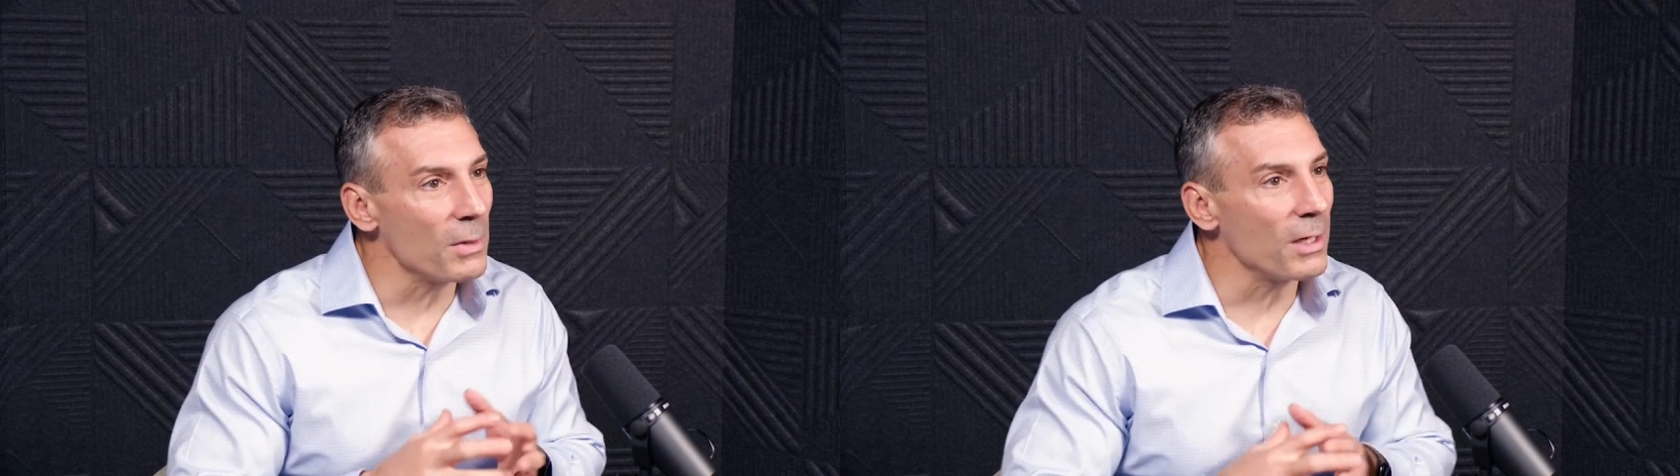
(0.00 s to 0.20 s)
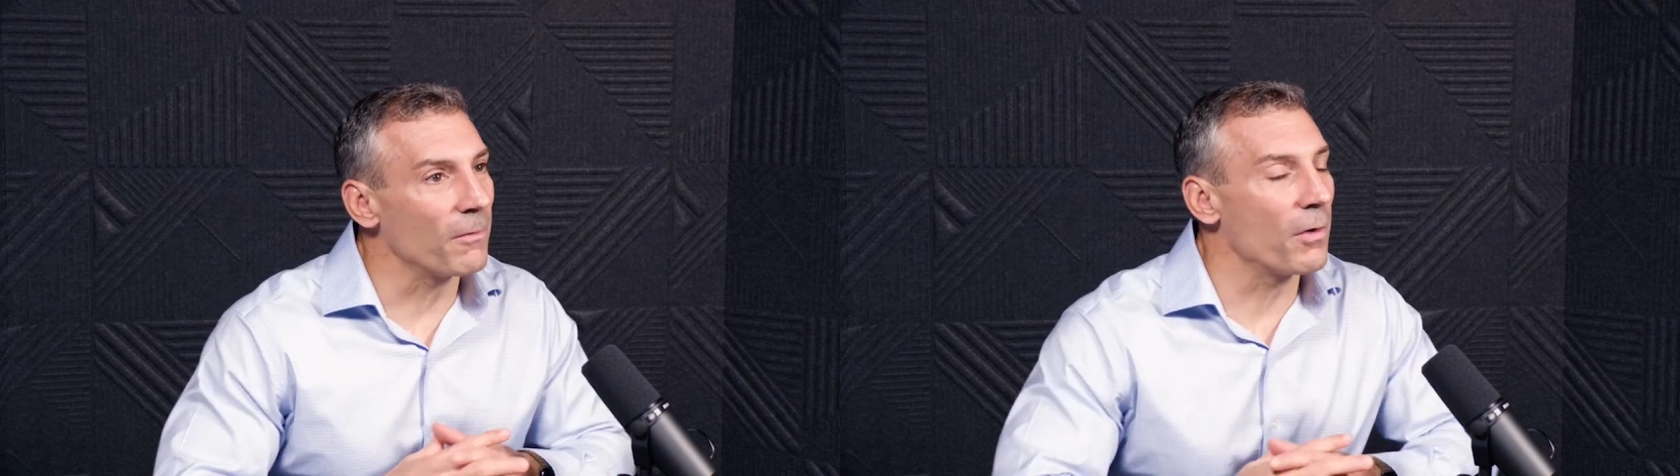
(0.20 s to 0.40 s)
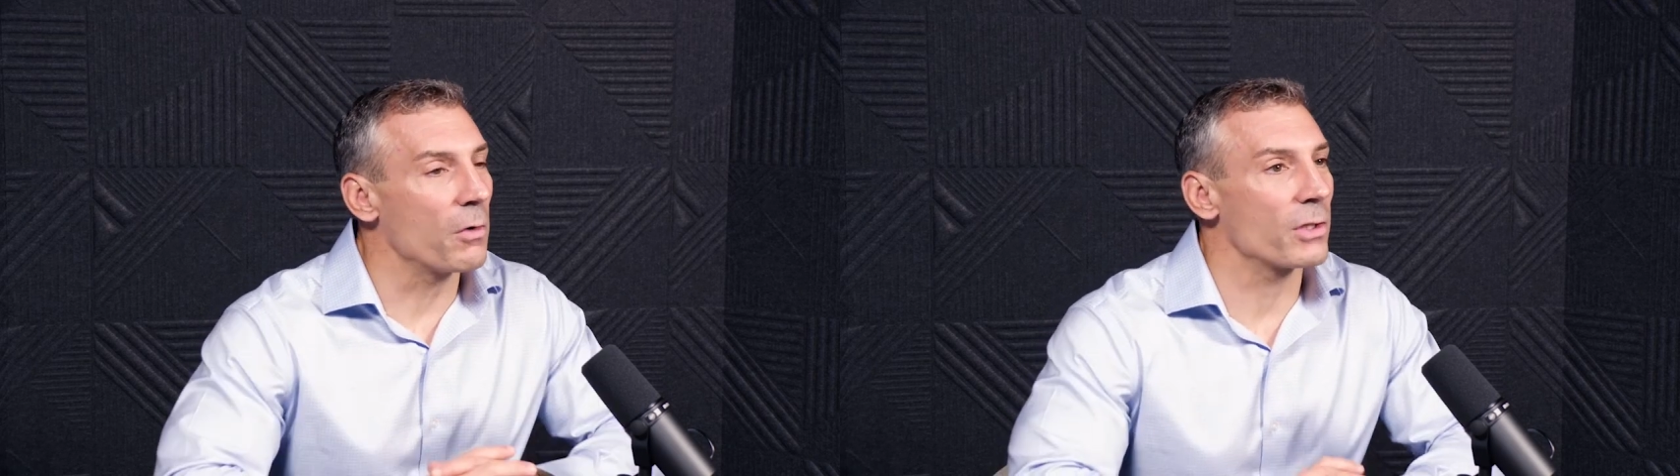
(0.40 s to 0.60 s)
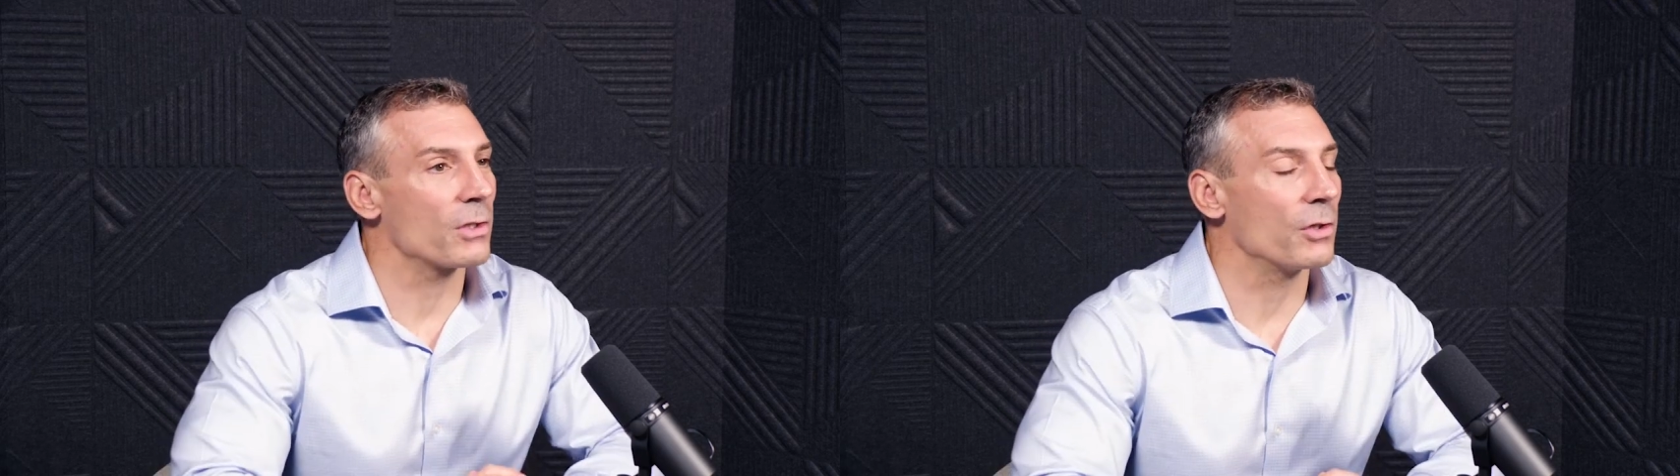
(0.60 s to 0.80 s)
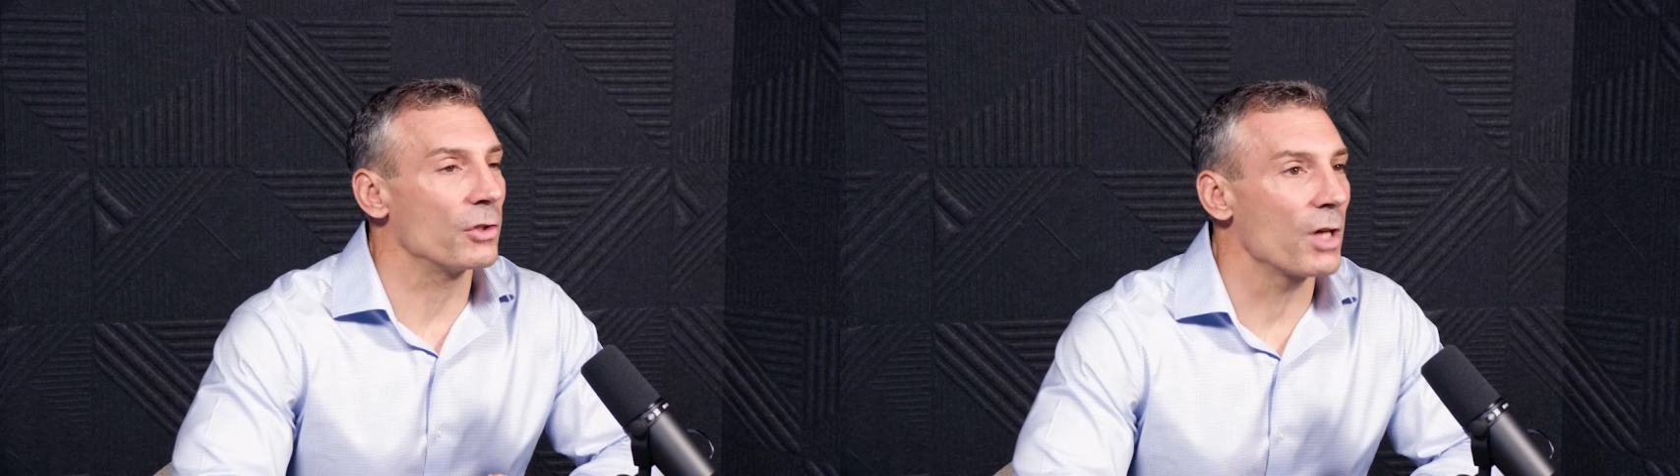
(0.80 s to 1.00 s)
being
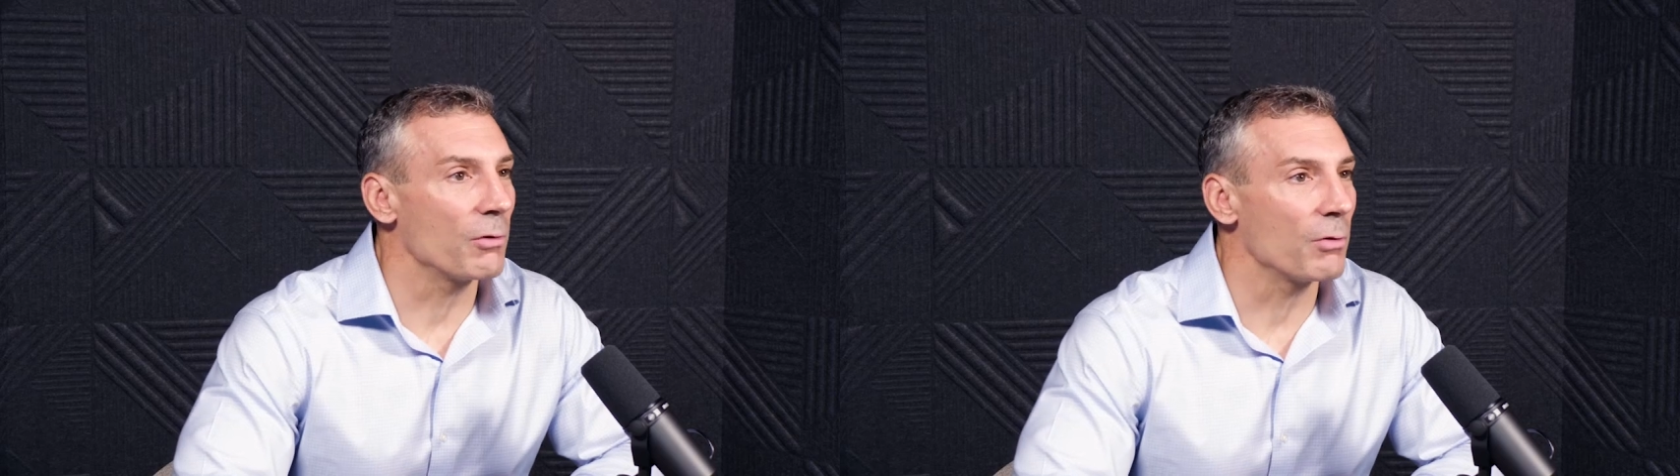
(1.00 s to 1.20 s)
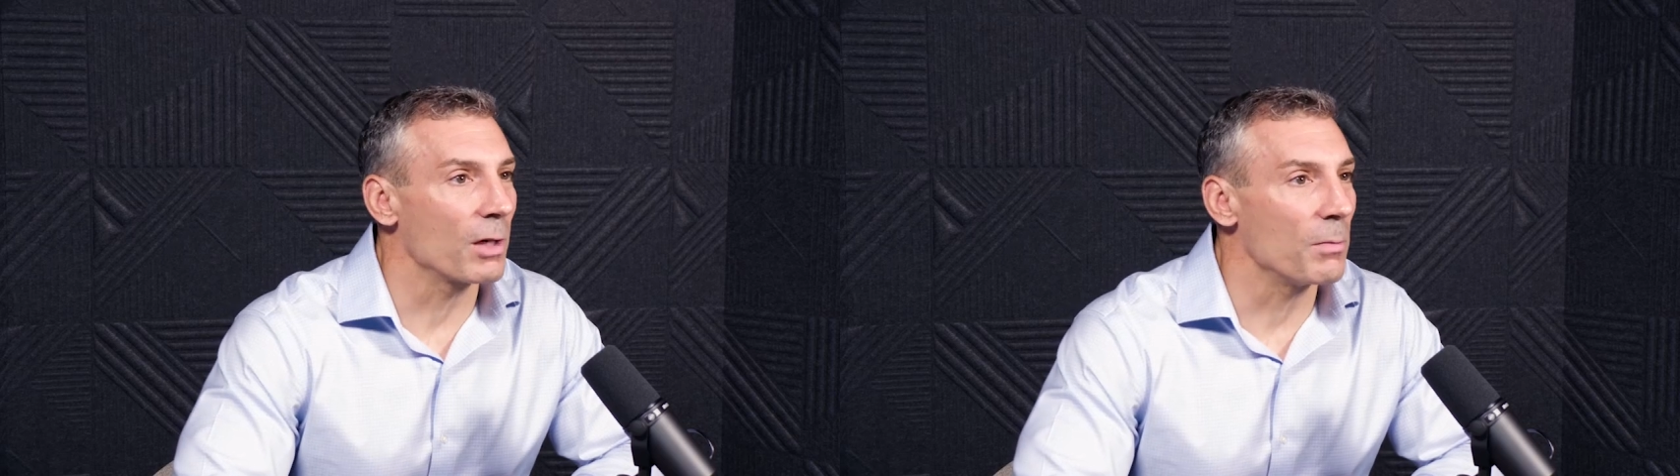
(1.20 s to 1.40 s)
focused on Shadrach,